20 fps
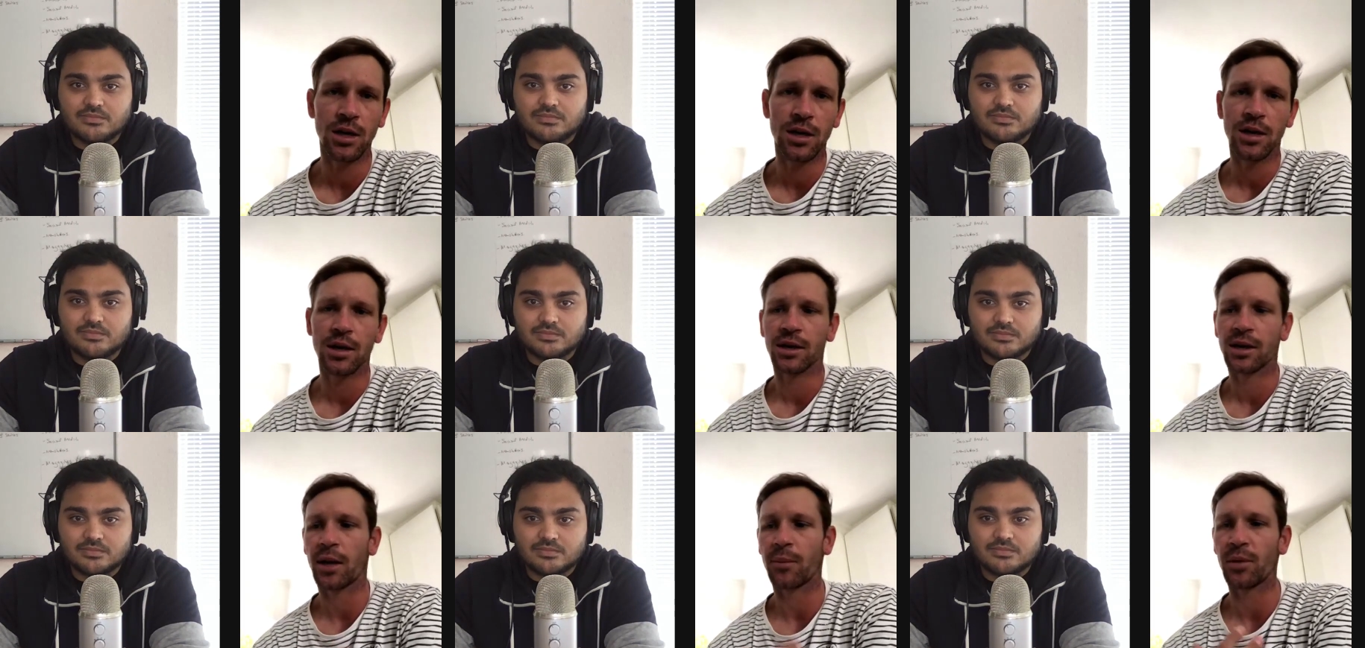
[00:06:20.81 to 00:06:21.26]

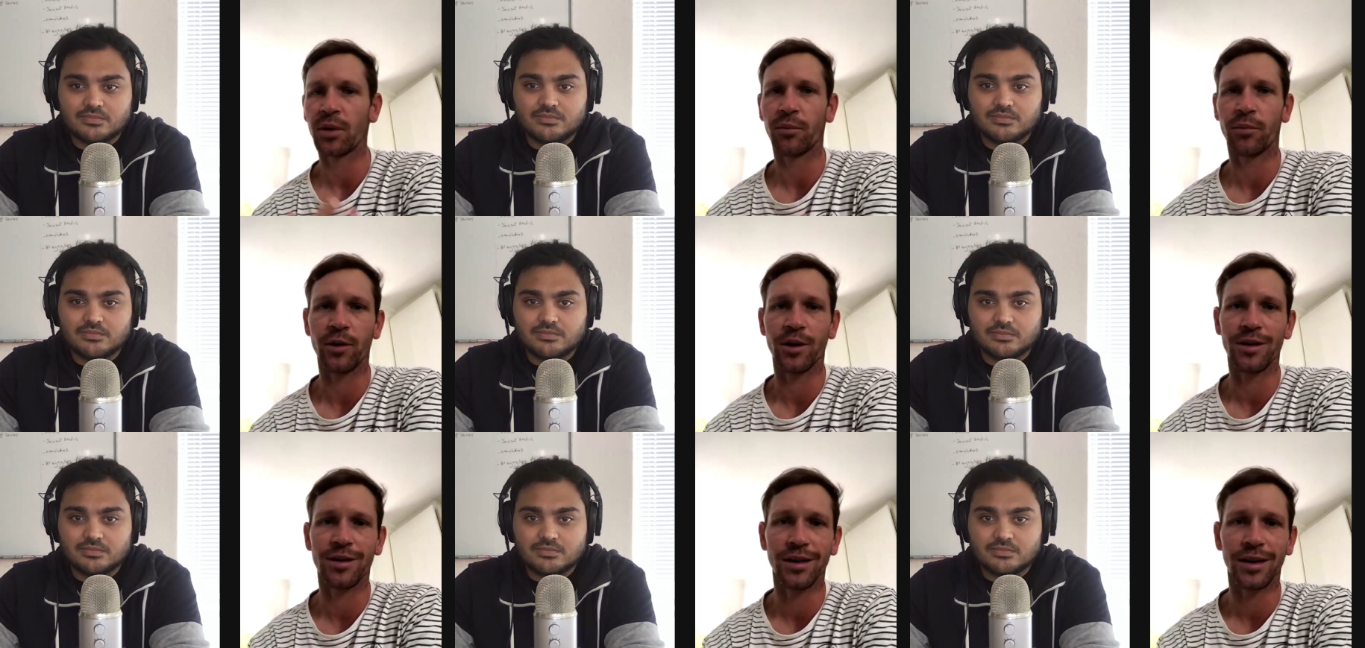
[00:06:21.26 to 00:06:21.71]
Speaker 1: a couple of
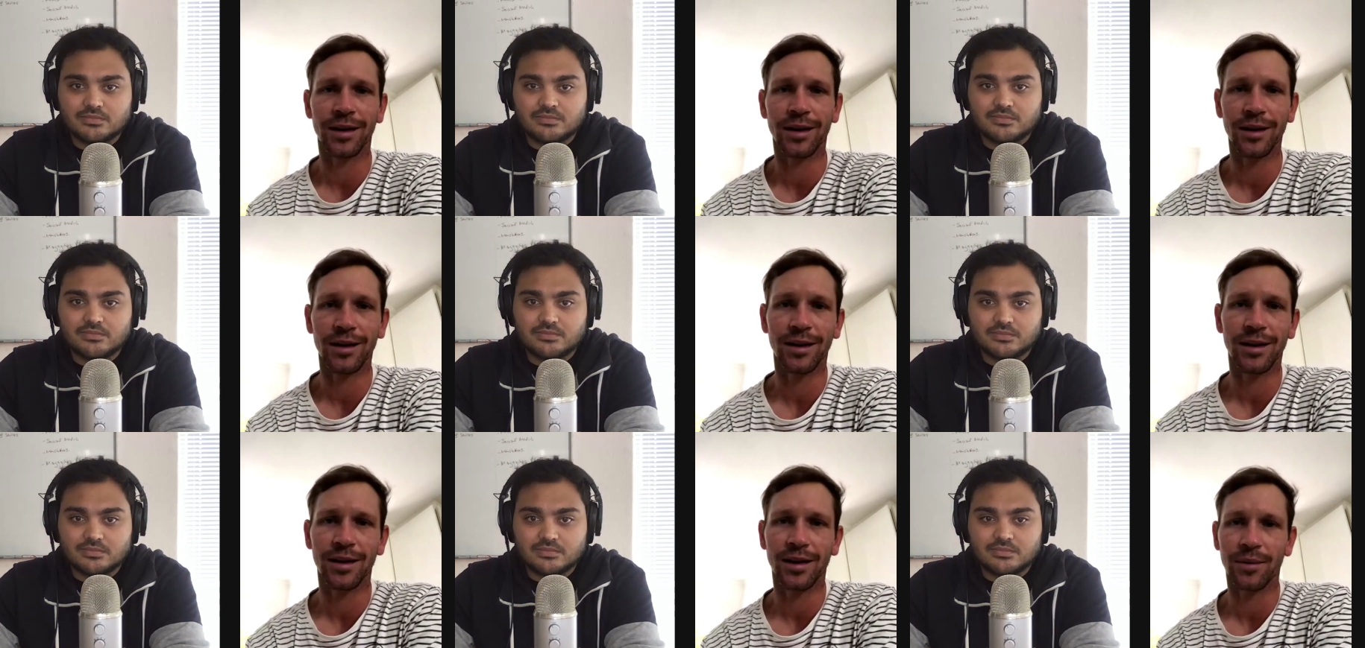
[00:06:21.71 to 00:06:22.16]

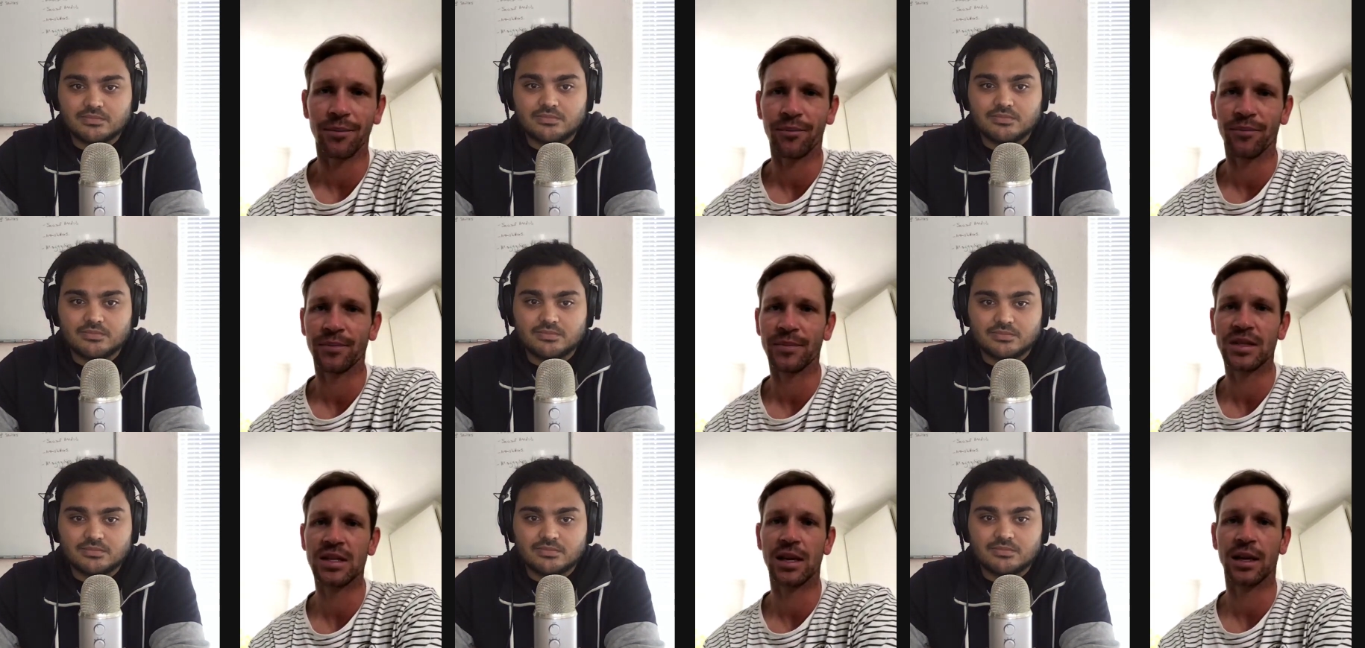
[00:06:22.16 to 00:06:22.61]

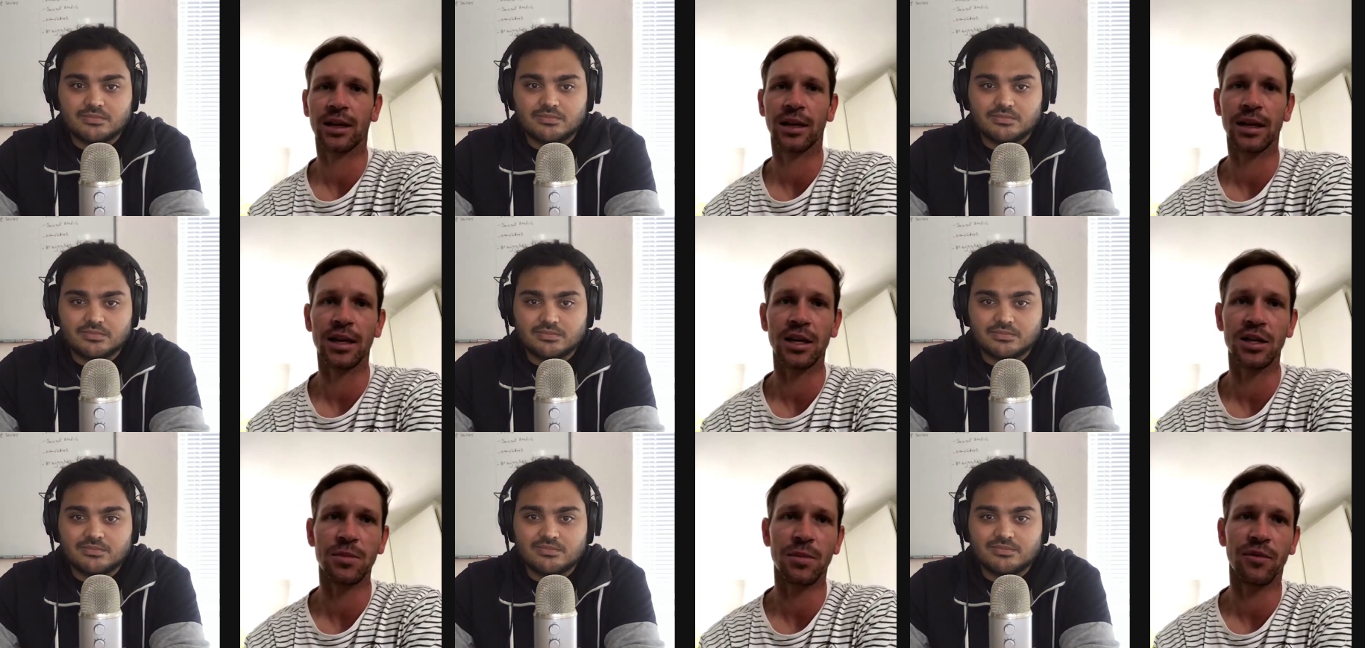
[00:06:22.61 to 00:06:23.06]
breathing
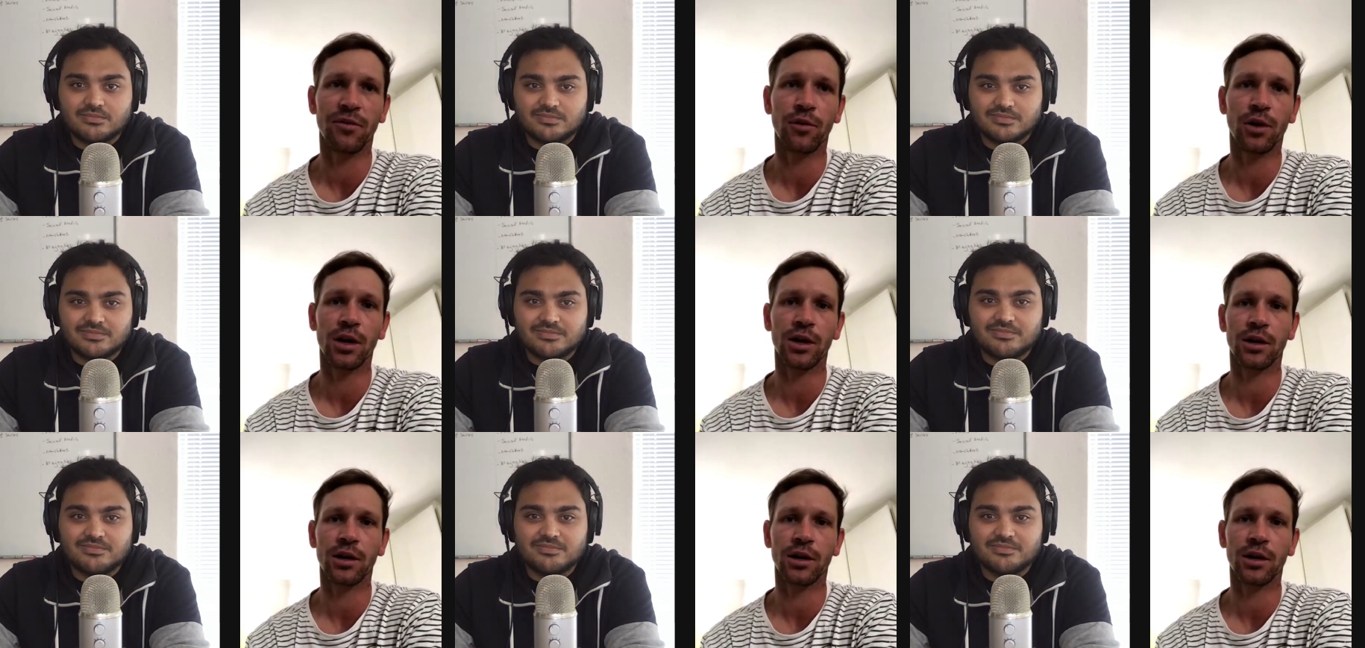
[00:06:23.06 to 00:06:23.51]
techniques
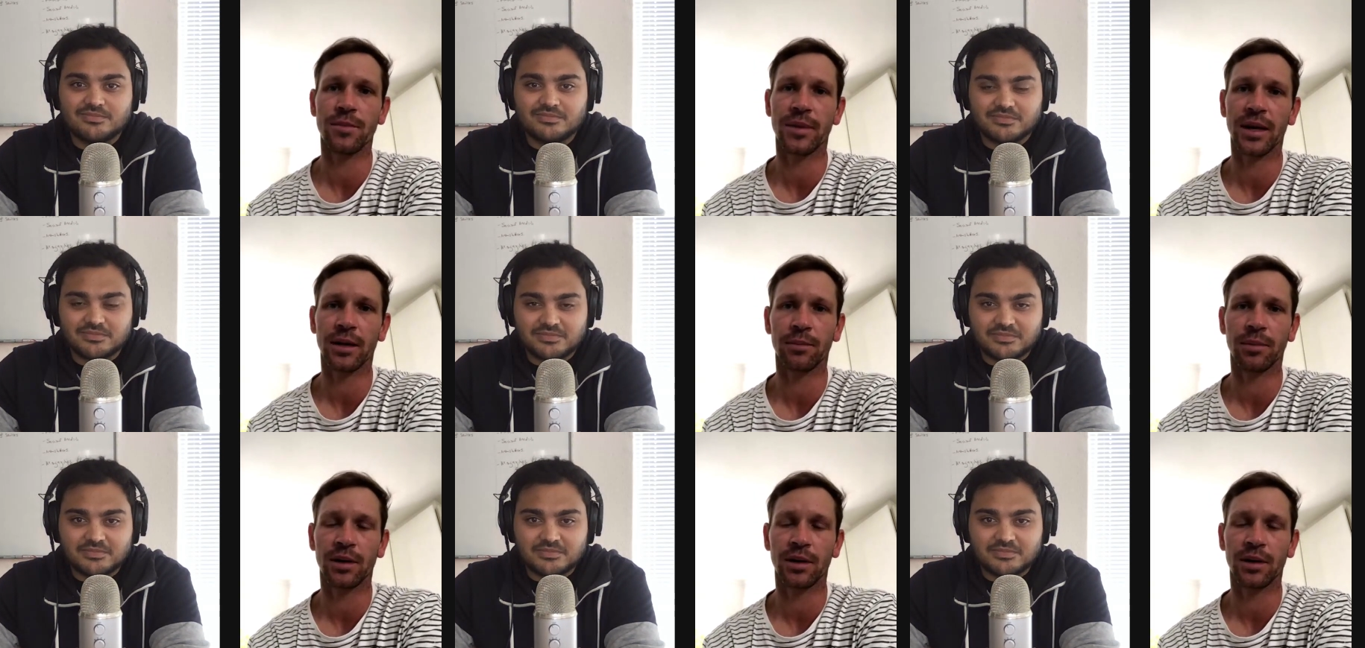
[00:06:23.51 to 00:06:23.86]
before I go to bat,